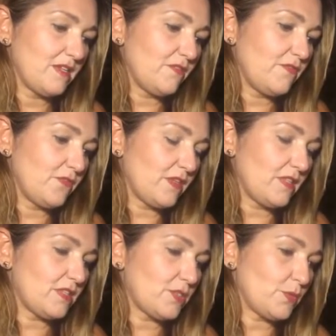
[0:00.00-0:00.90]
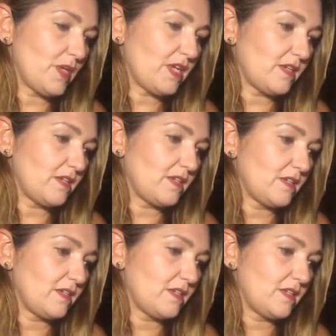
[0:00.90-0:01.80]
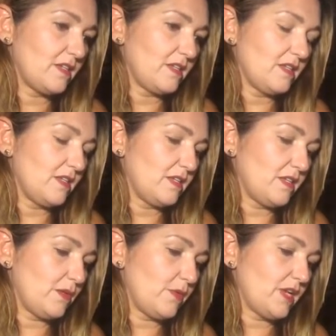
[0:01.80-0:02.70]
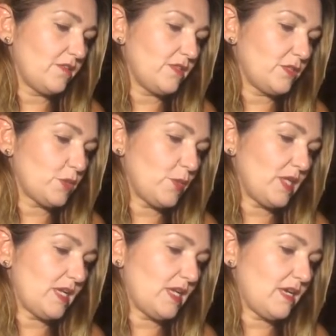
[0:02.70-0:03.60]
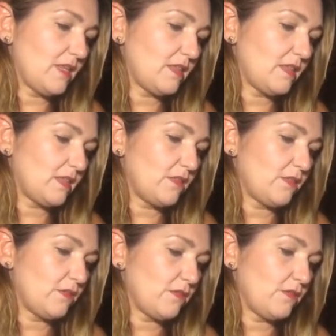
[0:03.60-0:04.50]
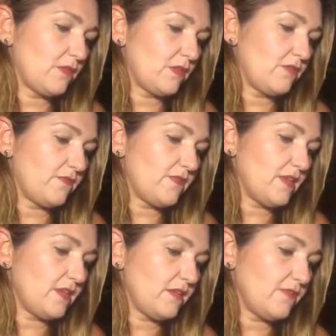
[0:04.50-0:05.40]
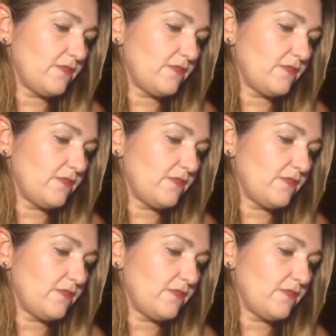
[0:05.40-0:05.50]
for this week. The week of the 29th through the 5th.